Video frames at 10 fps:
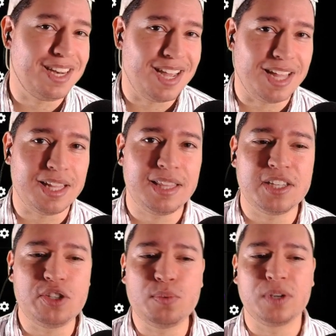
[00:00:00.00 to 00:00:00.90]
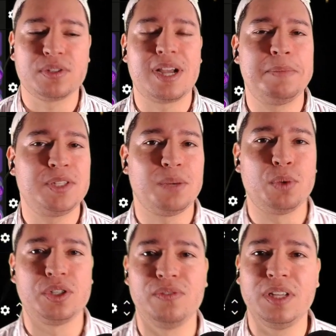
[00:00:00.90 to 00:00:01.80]
And this is one of those combos that
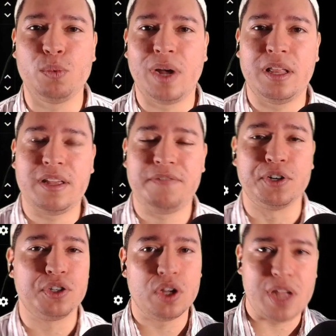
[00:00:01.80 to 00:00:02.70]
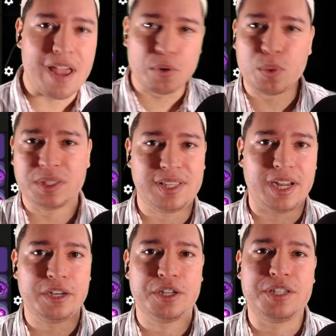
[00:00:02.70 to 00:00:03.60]
works really well if everyone's there
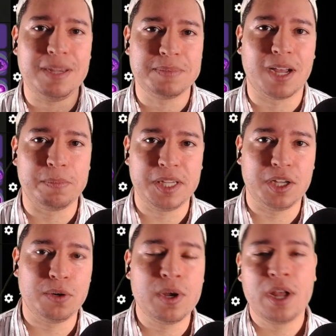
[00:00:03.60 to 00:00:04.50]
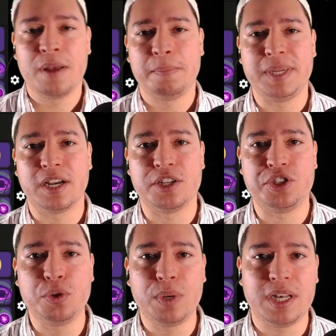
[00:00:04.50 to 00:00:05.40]
and your team's helping you, because you
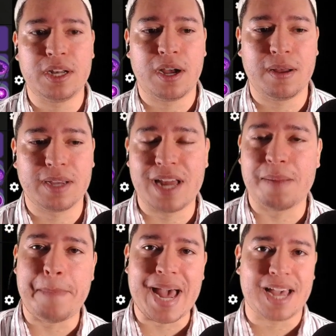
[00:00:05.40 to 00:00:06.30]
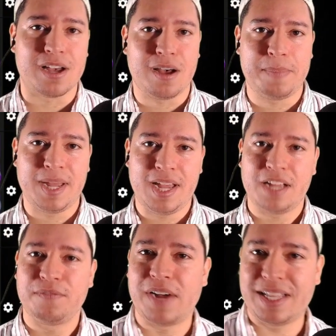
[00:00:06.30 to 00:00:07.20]
can kind of back up,
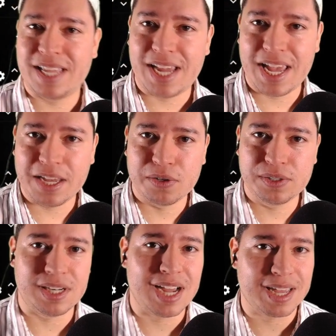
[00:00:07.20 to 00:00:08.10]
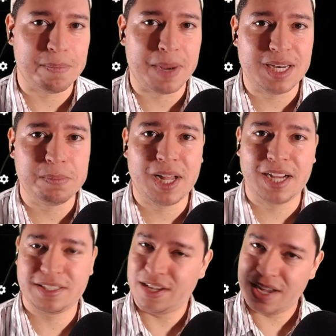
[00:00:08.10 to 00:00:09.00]
find that angle to not get body
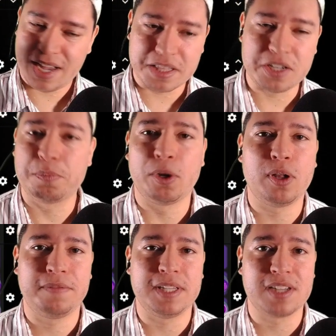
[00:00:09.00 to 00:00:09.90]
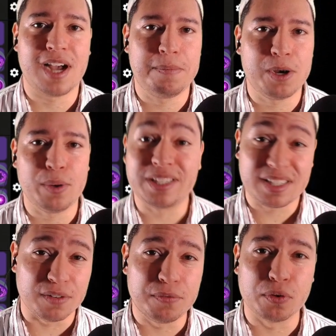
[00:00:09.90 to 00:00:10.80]
blocked, and just pull off this combo. It's
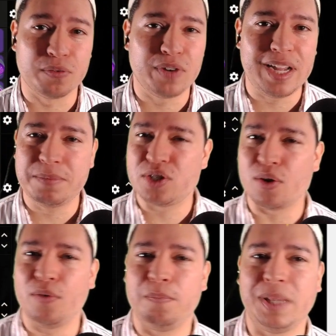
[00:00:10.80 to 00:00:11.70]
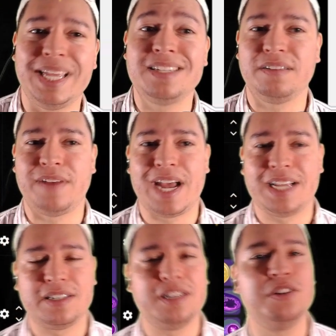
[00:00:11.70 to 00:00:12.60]
still 4 frames, so blazing
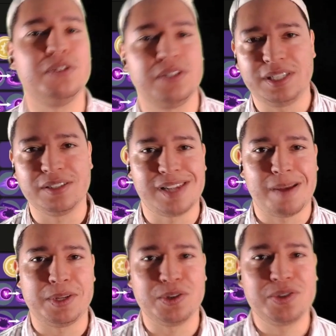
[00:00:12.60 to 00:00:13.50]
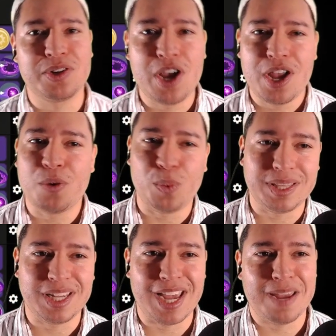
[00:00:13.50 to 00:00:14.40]
fast, and you'll steal ZAPDOS, win the
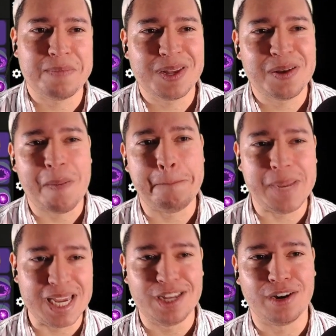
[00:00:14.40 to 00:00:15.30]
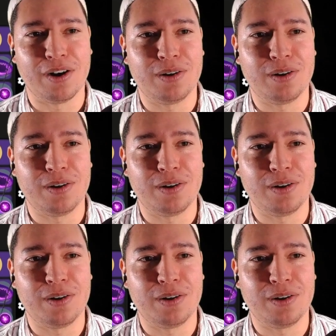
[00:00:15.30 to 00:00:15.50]
game, be a hero.